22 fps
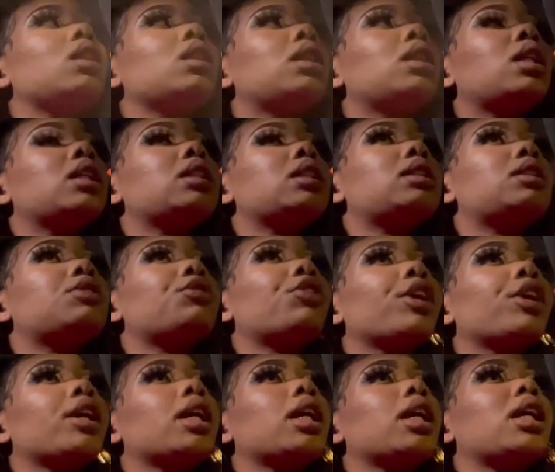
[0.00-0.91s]
this
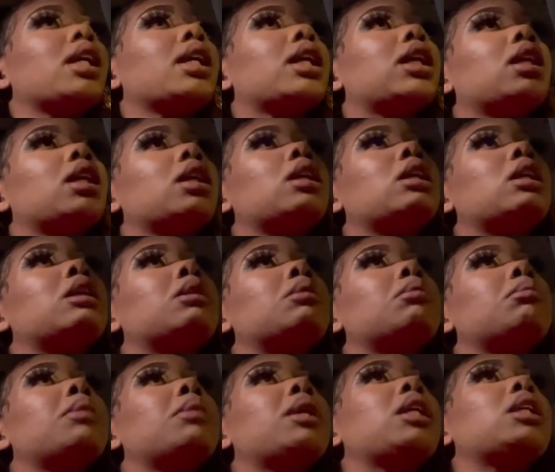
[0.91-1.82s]
freaking
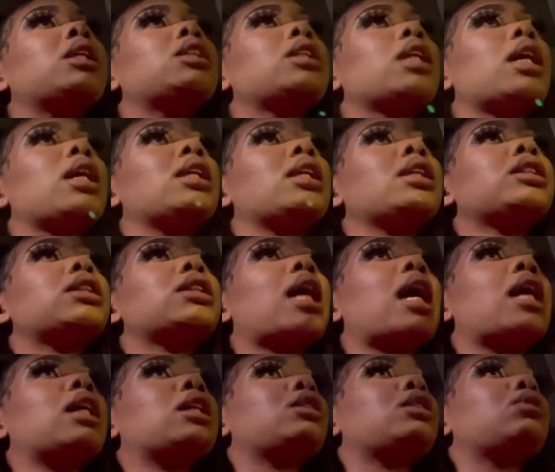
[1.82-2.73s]
money challenge,
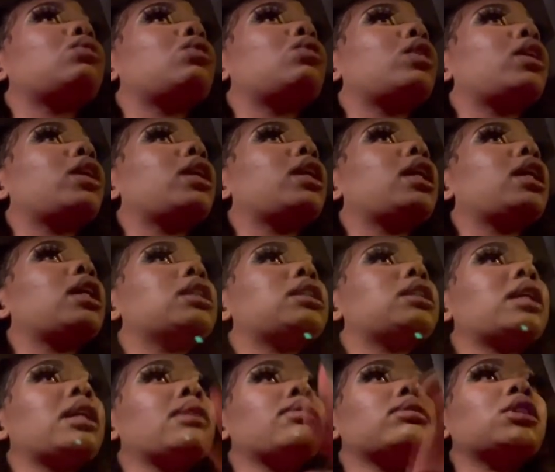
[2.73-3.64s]
I just want in
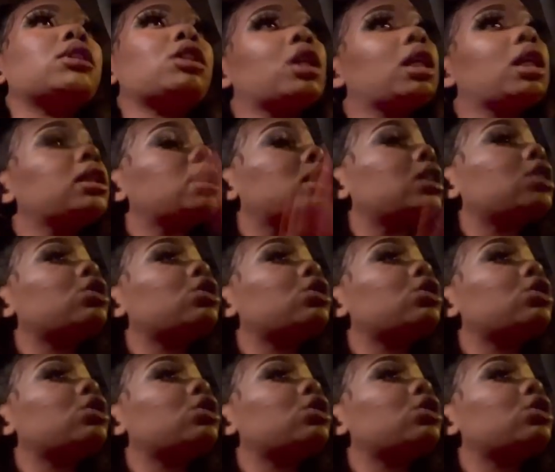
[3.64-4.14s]
a savings just to